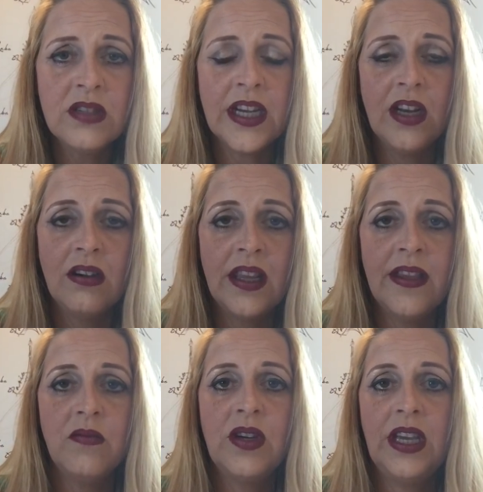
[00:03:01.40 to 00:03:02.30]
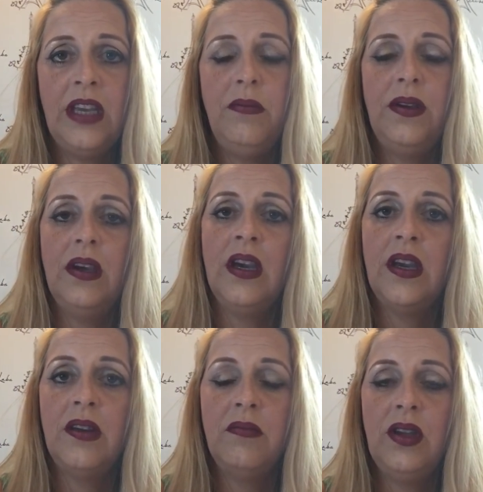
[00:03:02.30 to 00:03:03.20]
all day long, and that will keep
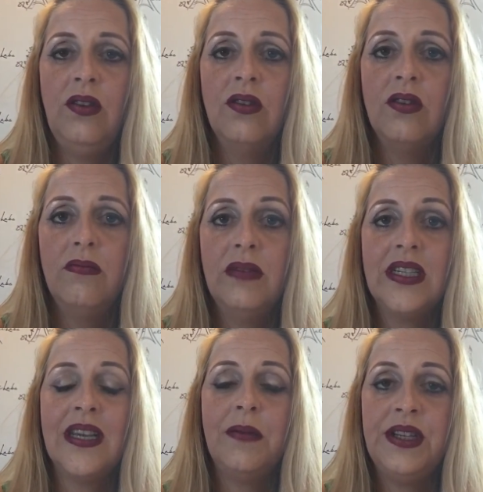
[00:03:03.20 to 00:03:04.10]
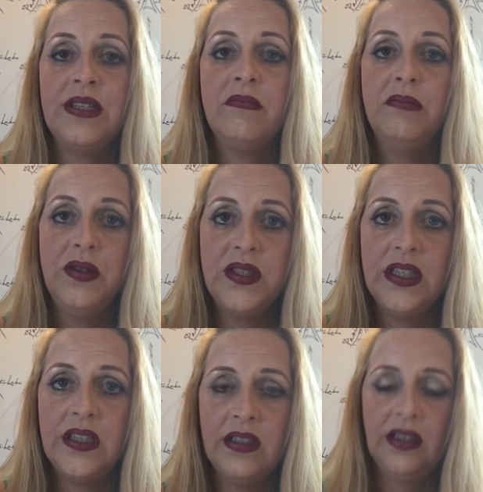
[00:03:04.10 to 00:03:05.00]
your metabolism
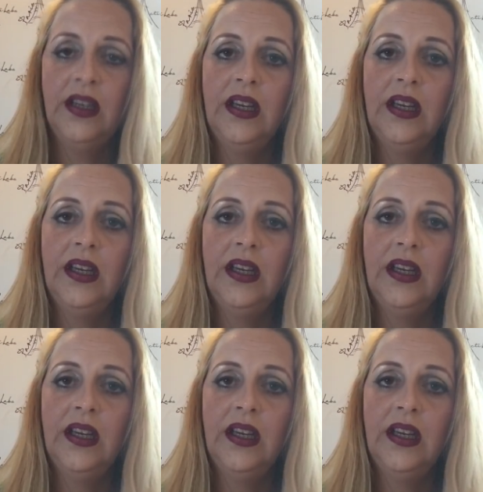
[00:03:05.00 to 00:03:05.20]
boosted.